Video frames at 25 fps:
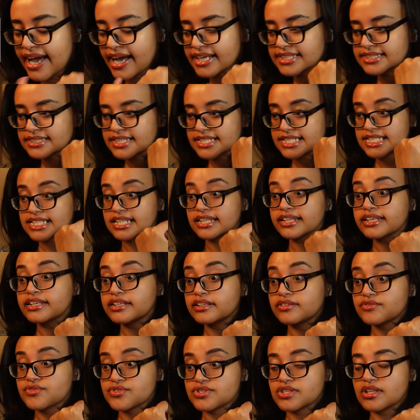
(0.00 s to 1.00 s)
has the
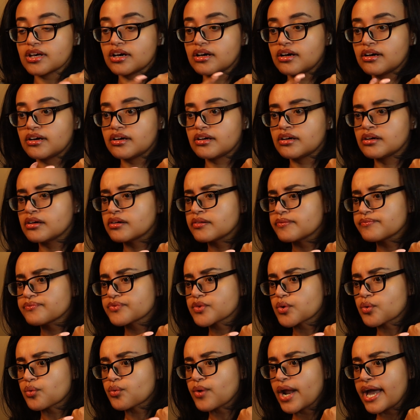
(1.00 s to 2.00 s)
sleeves, the
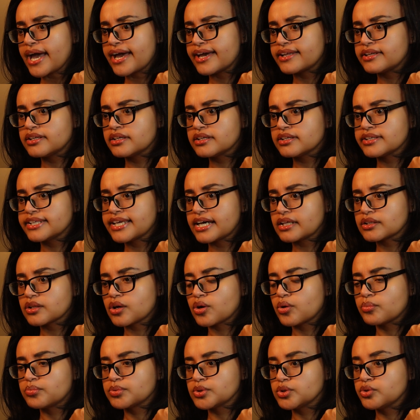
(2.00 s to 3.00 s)
red,
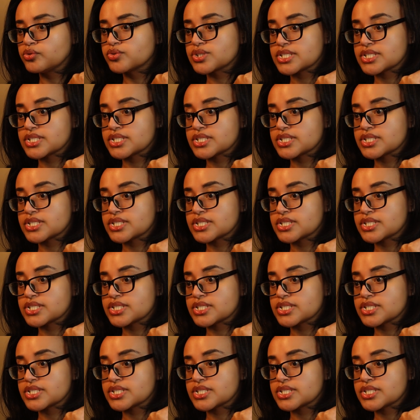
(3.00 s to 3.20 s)
yellow, blue